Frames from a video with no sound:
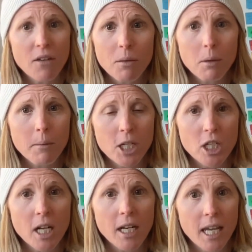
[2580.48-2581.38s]
yourself the
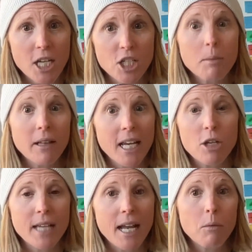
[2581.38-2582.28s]
permission on occasion but
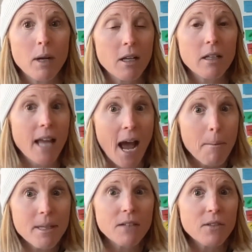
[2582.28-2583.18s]
like you said when it
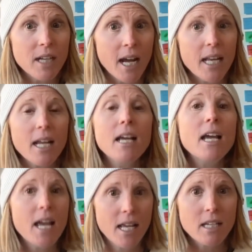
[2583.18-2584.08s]
happens every night
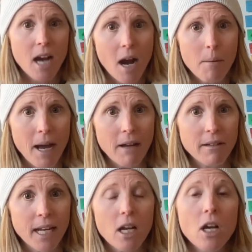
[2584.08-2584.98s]
it's
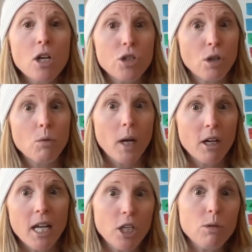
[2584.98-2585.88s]
compounding so
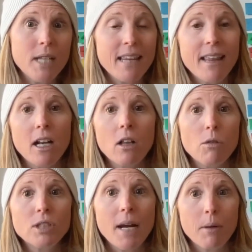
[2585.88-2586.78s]
where can you take that
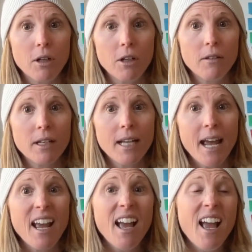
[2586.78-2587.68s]
alone time earlier in the
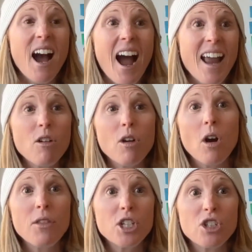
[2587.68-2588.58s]
day I don't
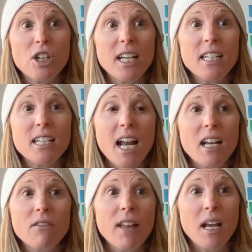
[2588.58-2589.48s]
know, the screen is
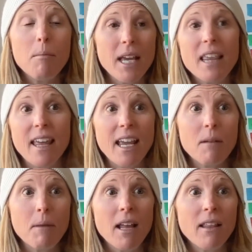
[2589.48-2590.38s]
kind of like a big
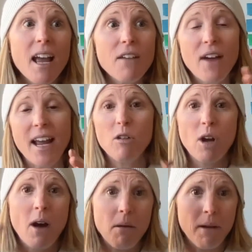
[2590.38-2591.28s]
thing in my life. I
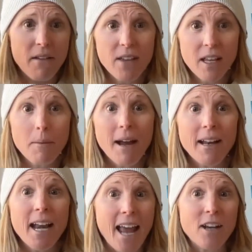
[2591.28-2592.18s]
don't know how I feel
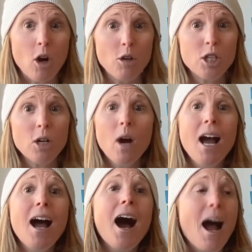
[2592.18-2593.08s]
about it. And also,
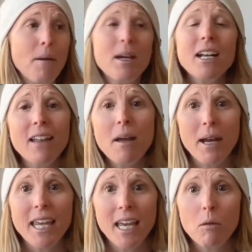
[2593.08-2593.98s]
I'm going to let
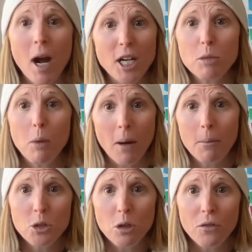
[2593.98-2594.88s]
my kid watch
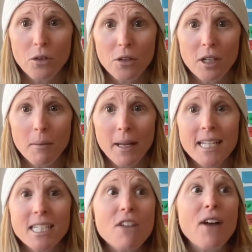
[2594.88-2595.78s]
Paw Patrol for 30
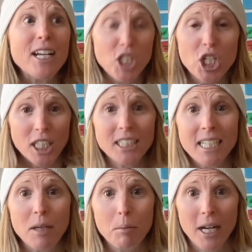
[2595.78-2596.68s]
minutes if I just
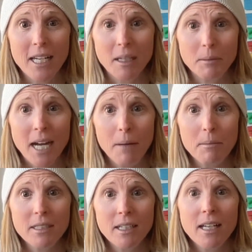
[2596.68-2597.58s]
need a break sometimes.
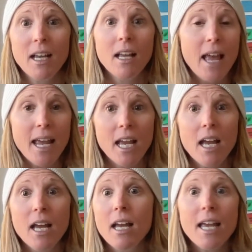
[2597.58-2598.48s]
Like,
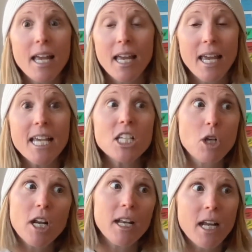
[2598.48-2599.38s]

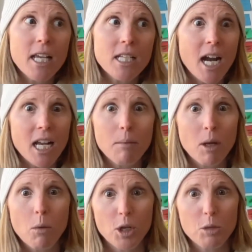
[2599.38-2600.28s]
he's going to he's not going to
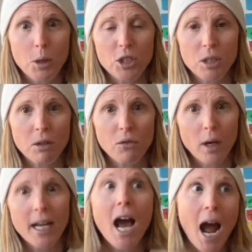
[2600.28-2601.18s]
be a worse person
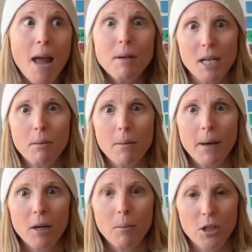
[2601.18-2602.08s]
before it. I'm going to be a
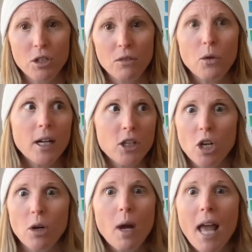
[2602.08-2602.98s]
better person for it.
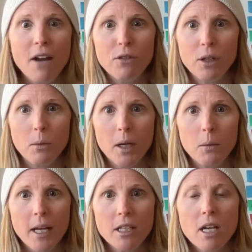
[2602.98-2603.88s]
So
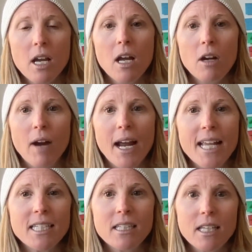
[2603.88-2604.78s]
everyone wins, right?
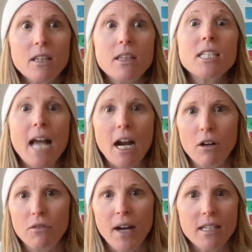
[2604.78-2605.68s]
It's the
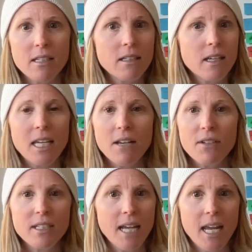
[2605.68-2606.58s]
sacrifice,
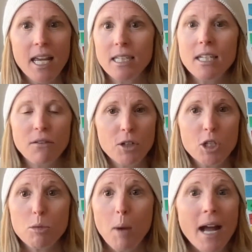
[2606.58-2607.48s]
give and take in
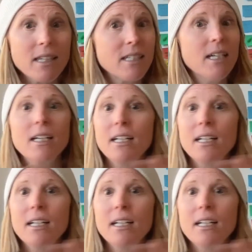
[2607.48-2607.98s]
different spots